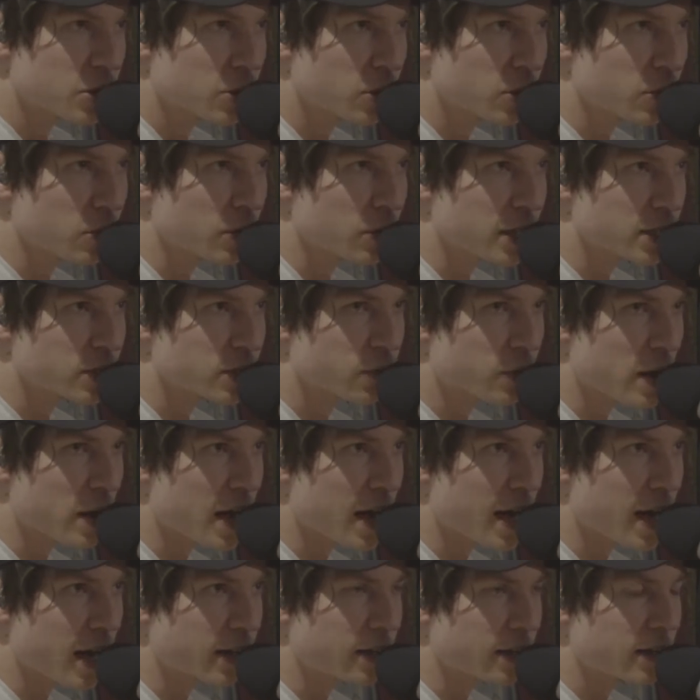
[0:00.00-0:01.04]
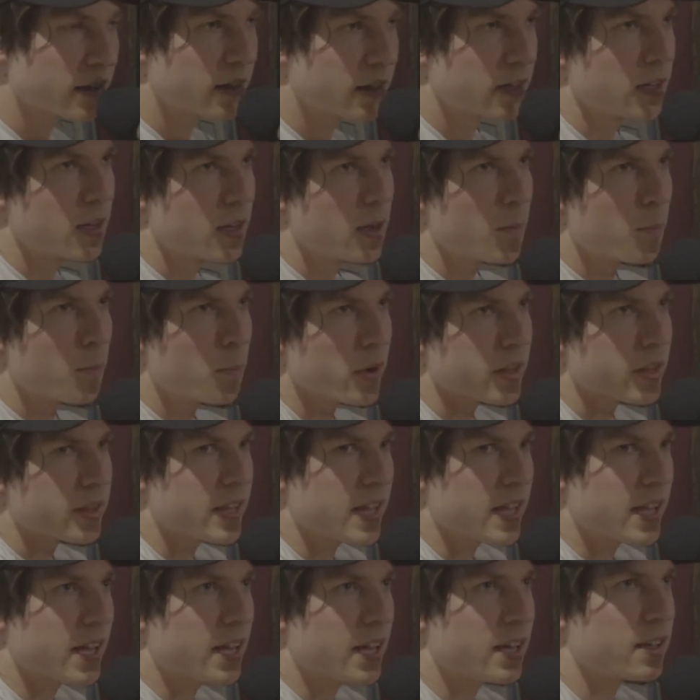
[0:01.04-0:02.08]
cool, that's fine, but
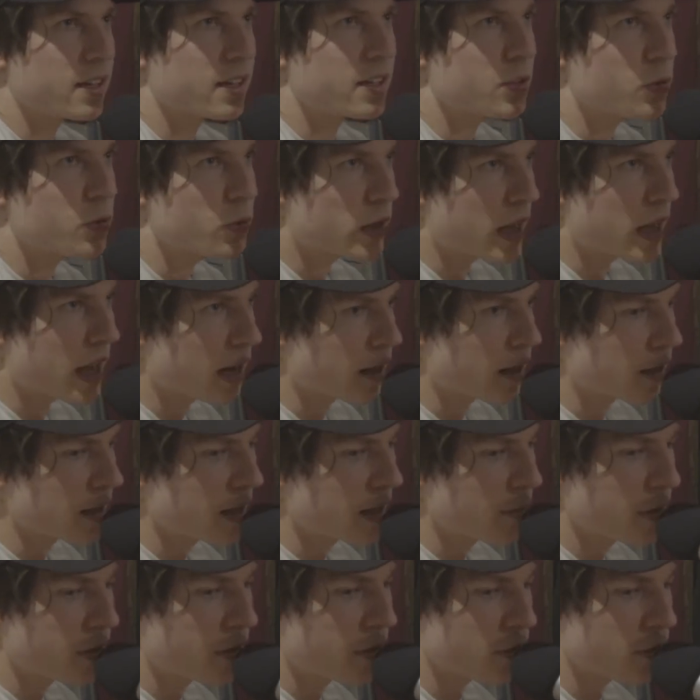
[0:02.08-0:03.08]
then you kind of limit